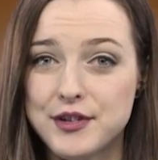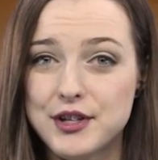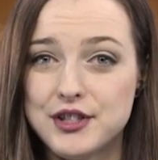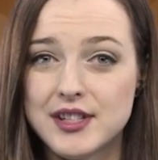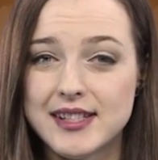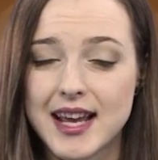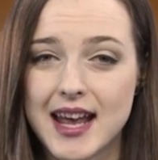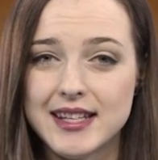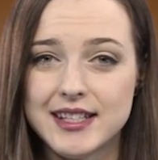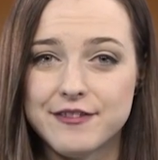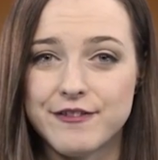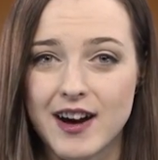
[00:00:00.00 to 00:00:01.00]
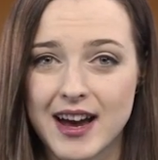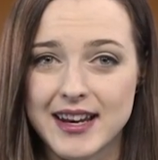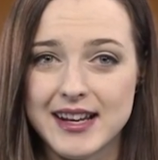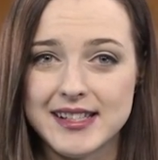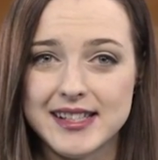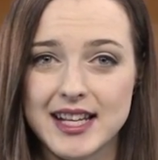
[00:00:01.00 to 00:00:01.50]
futures ended
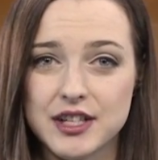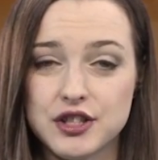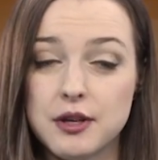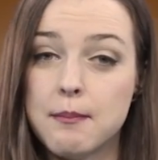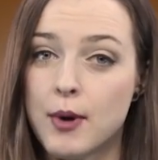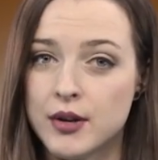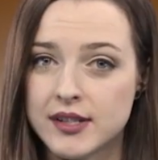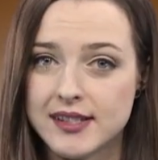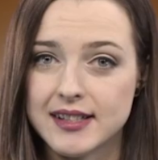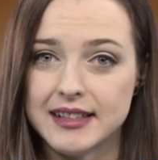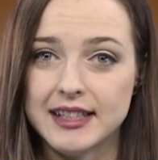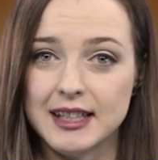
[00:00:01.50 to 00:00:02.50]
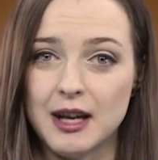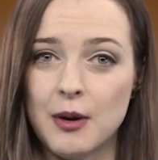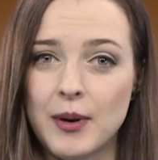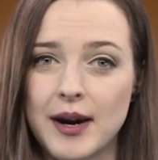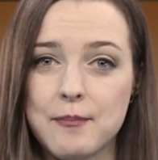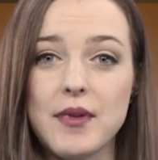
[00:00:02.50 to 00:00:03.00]
Friday's session modestly
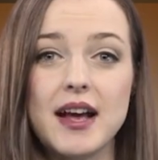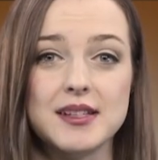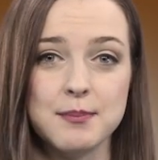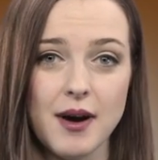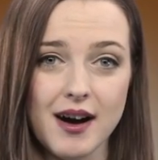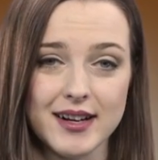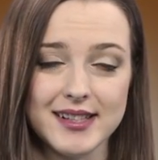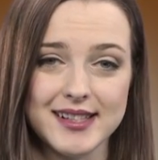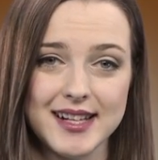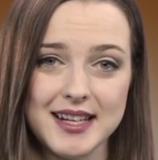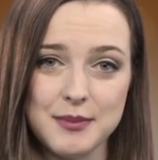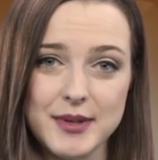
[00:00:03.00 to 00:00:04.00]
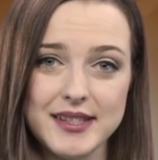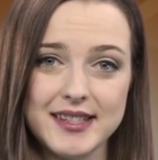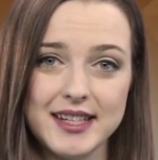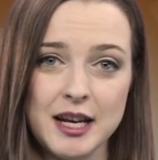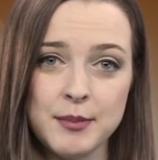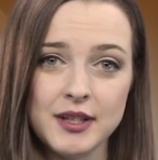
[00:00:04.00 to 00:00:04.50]
lower as market sentiment
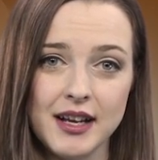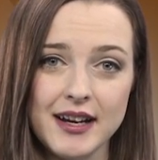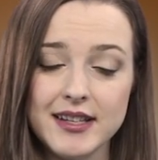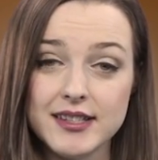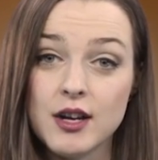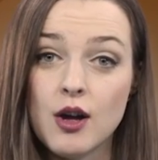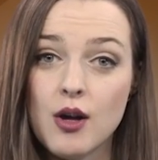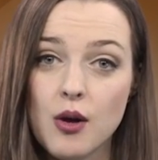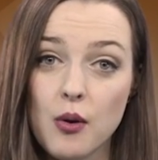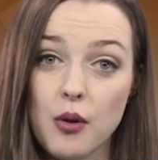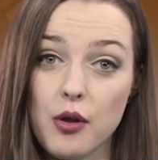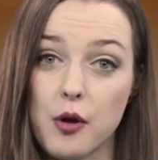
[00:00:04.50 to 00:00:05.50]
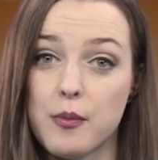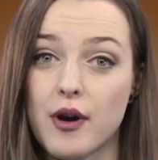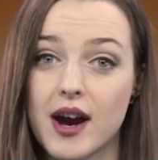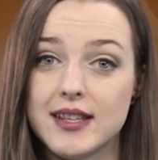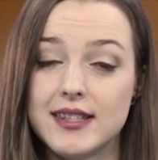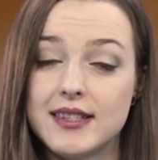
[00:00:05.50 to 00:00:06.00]
stabilized, although
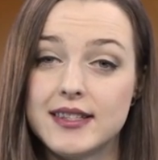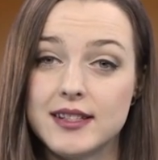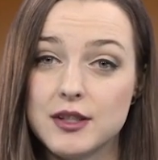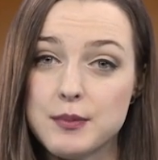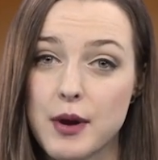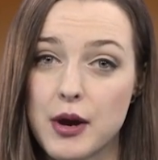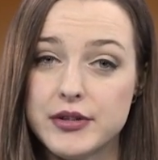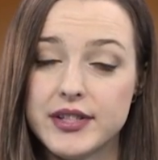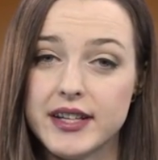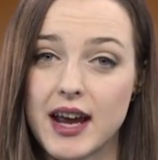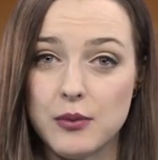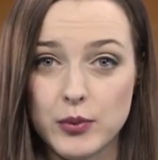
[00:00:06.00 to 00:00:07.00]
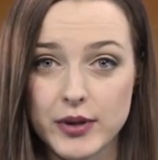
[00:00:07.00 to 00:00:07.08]
prices still posted a